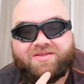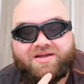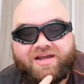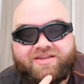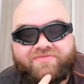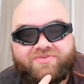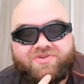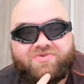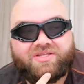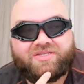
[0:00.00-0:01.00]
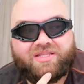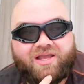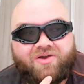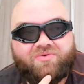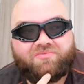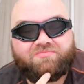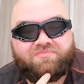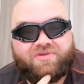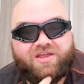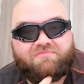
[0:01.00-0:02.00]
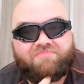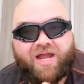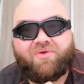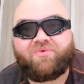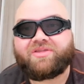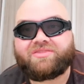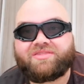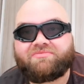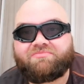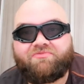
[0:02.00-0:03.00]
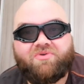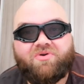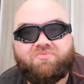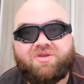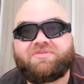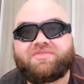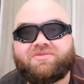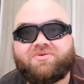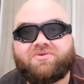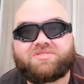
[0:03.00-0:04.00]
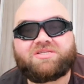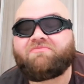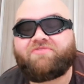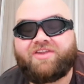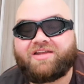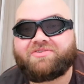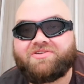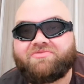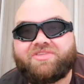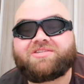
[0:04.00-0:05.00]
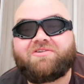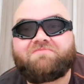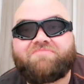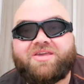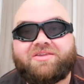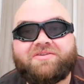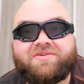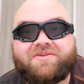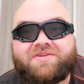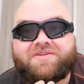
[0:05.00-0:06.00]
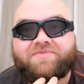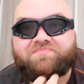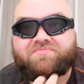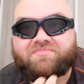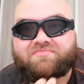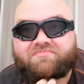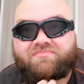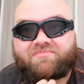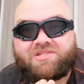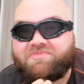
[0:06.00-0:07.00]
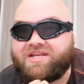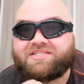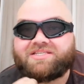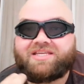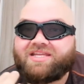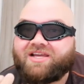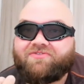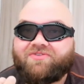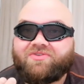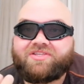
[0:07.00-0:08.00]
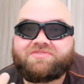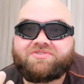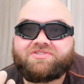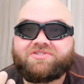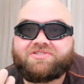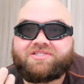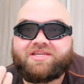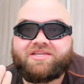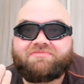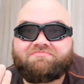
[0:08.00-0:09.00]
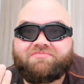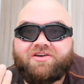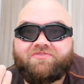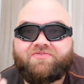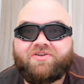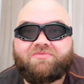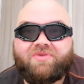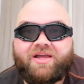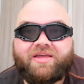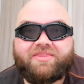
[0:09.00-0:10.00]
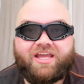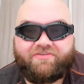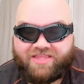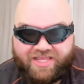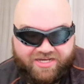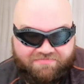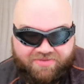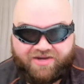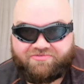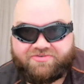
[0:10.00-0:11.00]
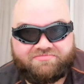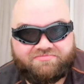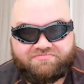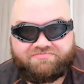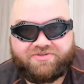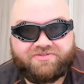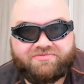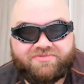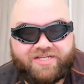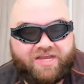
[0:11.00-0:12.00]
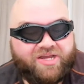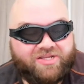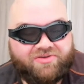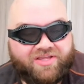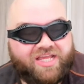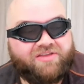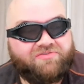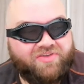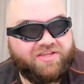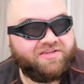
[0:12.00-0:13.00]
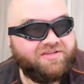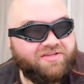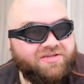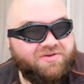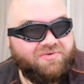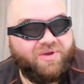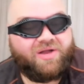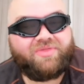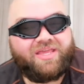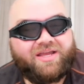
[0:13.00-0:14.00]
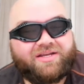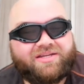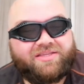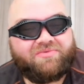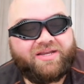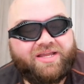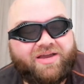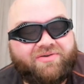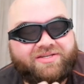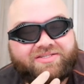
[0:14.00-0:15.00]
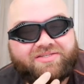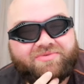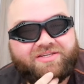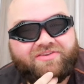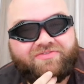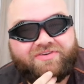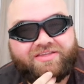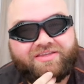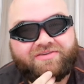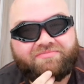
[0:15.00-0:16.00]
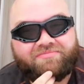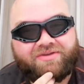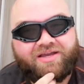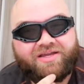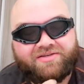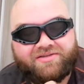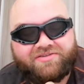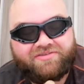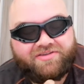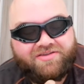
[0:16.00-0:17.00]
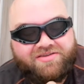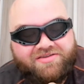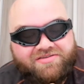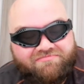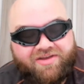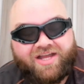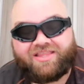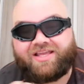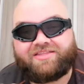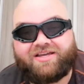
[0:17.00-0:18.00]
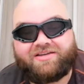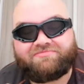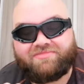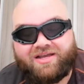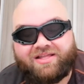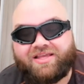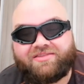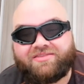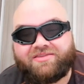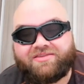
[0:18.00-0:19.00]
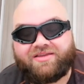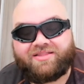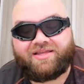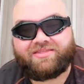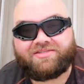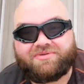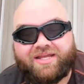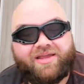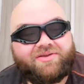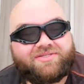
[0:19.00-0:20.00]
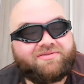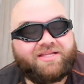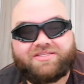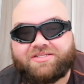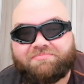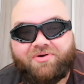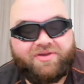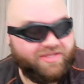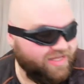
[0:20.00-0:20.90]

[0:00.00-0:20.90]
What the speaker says: I never noticed how empowering for women or something, I don't know, this could be. I mean, as a kid, I thought this was just a film where they have a lady pirate. But now I look at it and think, wow, they actually went out and did something different here. And I like that. I like this one. I also like the supporting